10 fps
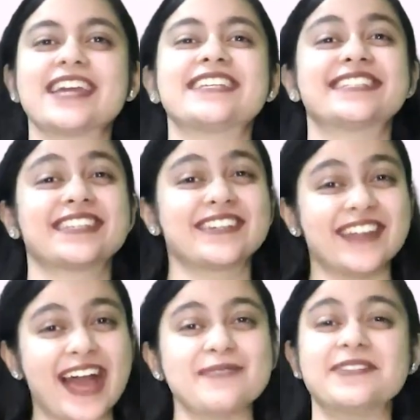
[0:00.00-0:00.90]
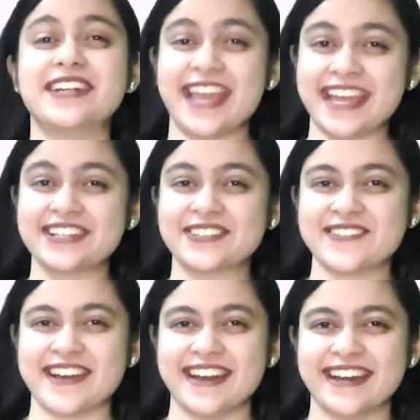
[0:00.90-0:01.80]
is grammar
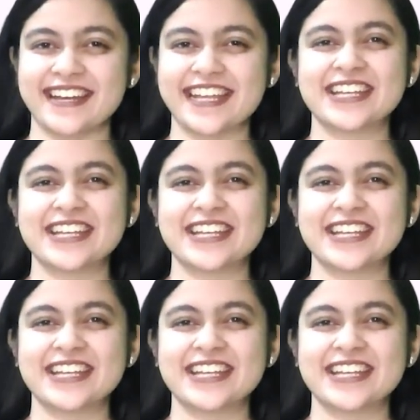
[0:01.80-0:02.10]
extra.